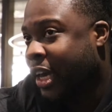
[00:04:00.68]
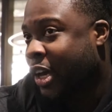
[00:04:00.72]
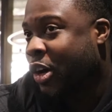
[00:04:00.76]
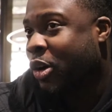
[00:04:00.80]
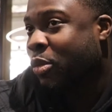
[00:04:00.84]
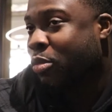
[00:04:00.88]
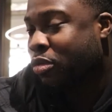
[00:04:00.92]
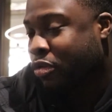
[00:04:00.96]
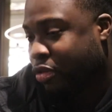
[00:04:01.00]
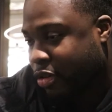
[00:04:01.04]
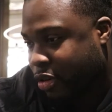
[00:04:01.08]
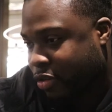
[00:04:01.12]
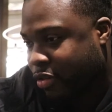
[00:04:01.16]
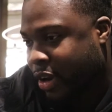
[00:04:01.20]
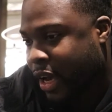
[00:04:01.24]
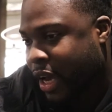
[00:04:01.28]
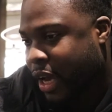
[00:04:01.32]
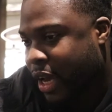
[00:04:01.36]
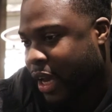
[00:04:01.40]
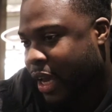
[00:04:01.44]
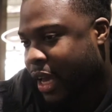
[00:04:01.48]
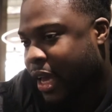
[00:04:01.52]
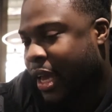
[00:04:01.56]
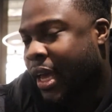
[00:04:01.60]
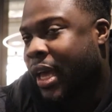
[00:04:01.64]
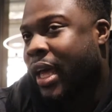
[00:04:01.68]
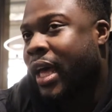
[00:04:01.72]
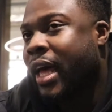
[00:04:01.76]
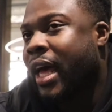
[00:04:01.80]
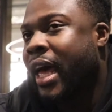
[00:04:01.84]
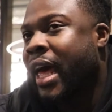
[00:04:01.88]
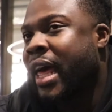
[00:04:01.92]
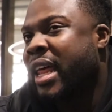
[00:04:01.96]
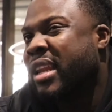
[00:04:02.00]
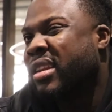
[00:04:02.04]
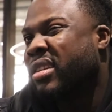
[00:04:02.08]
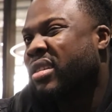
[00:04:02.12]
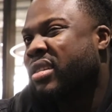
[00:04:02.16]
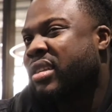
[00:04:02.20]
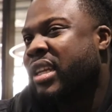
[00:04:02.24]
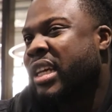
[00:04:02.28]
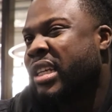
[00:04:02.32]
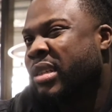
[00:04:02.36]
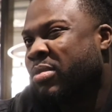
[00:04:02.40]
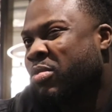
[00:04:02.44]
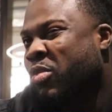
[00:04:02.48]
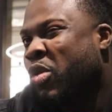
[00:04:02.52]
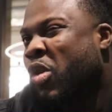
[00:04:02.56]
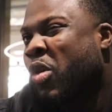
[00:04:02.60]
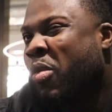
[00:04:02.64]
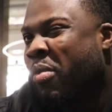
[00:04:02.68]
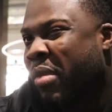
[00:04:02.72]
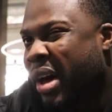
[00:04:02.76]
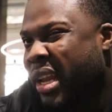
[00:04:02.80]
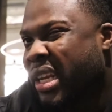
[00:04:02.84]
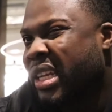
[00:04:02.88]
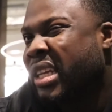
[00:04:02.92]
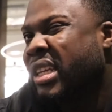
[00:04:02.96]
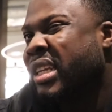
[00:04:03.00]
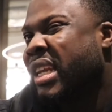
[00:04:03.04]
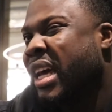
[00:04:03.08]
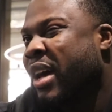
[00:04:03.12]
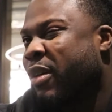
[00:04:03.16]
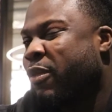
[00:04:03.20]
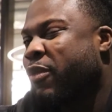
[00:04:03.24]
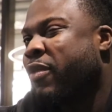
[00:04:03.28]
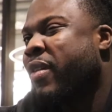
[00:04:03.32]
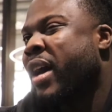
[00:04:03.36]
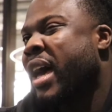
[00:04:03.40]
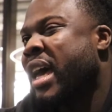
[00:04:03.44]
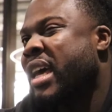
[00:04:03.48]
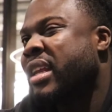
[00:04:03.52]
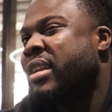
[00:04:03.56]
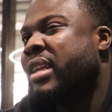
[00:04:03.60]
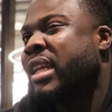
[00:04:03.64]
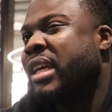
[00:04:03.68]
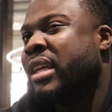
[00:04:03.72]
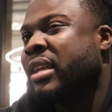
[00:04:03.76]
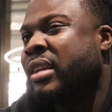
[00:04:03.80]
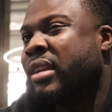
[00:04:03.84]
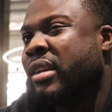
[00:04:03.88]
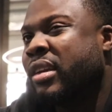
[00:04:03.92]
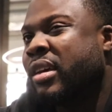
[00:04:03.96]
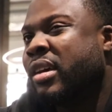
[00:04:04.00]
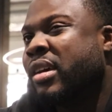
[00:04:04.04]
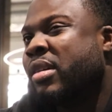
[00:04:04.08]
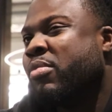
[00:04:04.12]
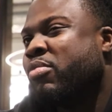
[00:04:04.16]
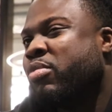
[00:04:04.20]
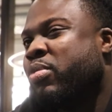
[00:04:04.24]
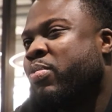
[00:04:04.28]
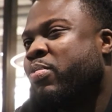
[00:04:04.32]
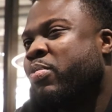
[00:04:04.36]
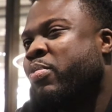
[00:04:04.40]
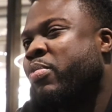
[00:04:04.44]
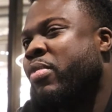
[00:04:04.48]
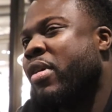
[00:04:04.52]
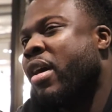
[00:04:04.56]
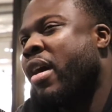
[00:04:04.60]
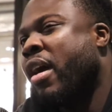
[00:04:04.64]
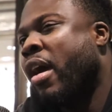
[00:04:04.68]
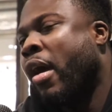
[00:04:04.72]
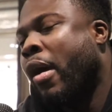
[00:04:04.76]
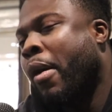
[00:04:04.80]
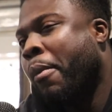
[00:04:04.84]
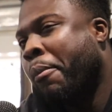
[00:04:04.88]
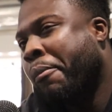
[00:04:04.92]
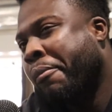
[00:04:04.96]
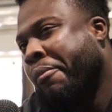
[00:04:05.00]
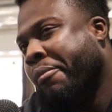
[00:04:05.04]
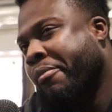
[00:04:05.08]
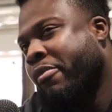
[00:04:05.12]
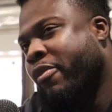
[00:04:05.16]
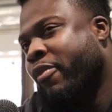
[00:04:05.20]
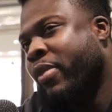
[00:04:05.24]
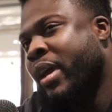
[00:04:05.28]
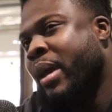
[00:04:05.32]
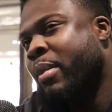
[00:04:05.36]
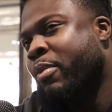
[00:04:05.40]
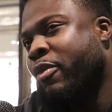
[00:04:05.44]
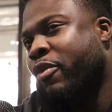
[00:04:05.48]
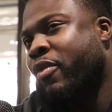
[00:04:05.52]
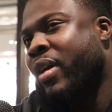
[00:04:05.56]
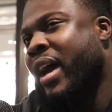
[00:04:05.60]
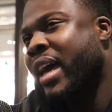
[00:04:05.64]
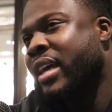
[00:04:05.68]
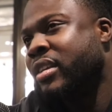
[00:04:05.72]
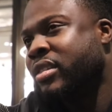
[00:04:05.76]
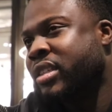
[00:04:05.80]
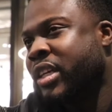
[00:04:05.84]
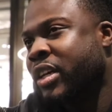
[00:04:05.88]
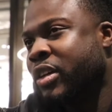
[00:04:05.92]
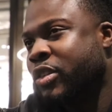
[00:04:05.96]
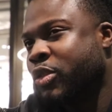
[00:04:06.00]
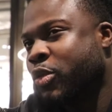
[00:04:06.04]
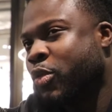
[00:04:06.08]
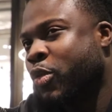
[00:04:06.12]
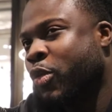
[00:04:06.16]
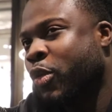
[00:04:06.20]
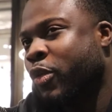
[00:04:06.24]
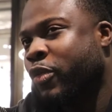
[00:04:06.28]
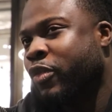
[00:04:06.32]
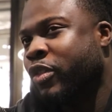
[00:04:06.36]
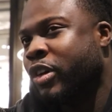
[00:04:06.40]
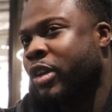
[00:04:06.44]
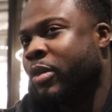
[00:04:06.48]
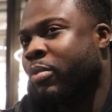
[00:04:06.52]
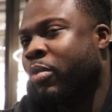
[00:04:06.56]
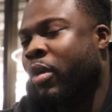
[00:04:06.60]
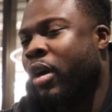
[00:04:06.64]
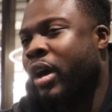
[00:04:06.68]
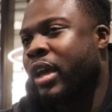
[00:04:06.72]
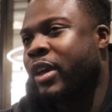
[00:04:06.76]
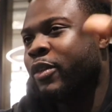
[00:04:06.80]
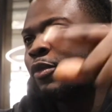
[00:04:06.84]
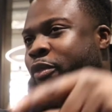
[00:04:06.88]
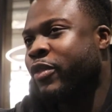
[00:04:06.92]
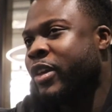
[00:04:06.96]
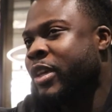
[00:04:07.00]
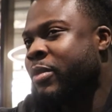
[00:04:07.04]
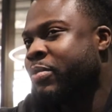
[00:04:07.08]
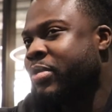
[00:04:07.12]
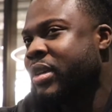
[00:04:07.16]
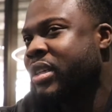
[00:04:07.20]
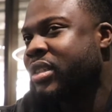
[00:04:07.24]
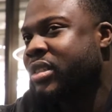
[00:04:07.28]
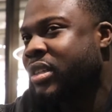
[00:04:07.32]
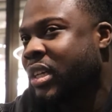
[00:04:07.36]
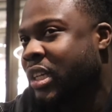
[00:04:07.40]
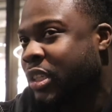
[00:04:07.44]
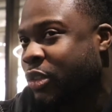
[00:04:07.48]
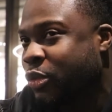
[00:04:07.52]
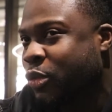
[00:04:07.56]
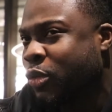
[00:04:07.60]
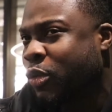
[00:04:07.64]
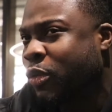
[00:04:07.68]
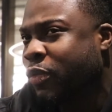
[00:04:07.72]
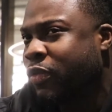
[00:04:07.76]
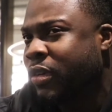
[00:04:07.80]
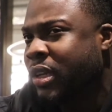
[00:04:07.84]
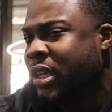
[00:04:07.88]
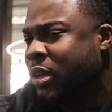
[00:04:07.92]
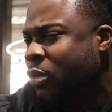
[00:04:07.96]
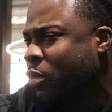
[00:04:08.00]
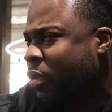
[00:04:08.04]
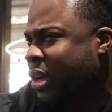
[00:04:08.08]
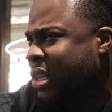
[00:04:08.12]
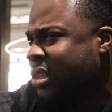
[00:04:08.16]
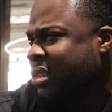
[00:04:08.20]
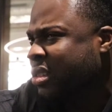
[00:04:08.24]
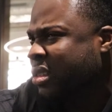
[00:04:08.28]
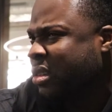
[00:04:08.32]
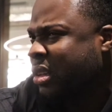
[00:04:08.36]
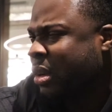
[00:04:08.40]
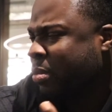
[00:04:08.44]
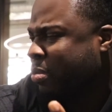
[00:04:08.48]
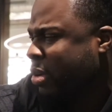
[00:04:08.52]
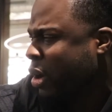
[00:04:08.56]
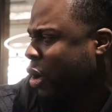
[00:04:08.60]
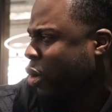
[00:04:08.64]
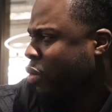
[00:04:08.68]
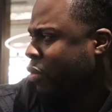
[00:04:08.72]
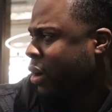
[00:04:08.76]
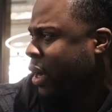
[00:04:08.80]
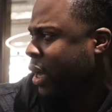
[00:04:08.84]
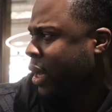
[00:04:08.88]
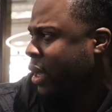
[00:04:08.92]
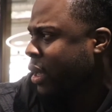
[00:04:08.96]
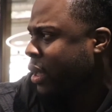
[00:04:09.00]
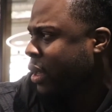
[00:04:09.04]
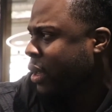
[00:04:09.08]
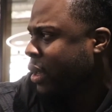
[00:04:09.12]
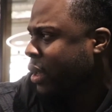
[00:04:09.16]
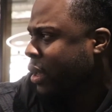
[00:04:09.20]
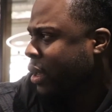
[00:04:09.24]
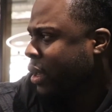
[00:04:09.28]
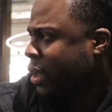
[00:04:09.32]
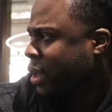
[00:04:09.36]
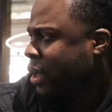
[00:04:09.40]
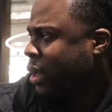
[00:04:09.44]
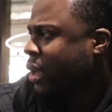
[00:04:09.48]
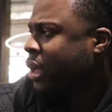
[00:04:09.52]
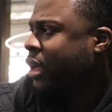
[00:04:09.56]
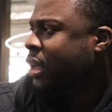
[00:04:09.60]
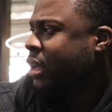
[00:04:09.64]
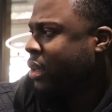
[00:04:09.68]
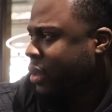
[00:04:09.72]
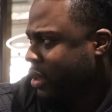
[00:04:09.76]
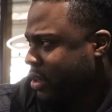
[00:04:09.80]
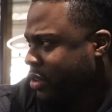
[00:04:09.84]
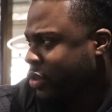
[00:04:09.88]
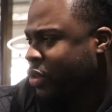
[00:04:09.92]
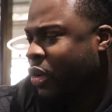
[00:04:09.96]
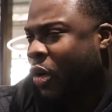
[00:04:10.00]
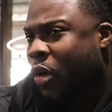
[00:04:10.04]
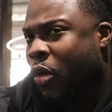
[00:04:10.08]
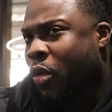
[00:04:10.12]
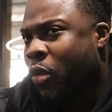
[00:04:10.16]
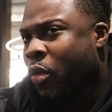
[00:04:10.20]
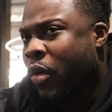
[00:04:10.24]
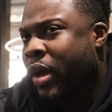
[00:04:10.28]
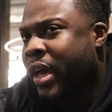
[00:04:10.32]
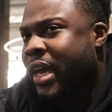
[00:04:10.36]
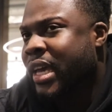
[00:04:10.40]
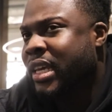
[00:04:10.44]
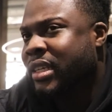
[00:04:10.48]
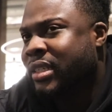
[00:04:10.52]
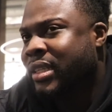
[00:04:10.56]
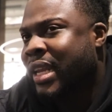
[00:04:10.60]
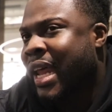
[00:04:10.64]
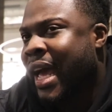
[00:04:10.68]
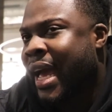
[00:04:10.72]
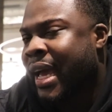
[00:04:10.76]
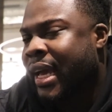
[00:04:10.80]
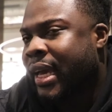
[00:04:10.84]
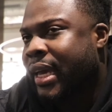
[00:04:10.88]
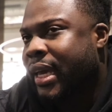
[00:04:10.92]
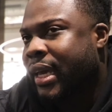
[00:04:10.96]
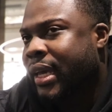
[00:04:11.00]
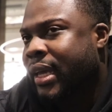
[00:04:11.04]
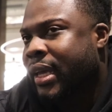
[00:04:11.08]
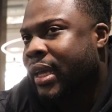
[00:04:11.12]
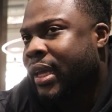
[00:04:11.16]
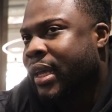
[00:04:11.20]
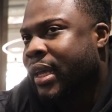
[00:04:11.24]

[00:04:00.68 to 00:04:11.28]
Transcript: Kell Brook, right? And there's more money in that fight than him fighting Terence Crawford. But if he beats Terence Crawford, he wins the belt, right? Yeah, that's right. So it's like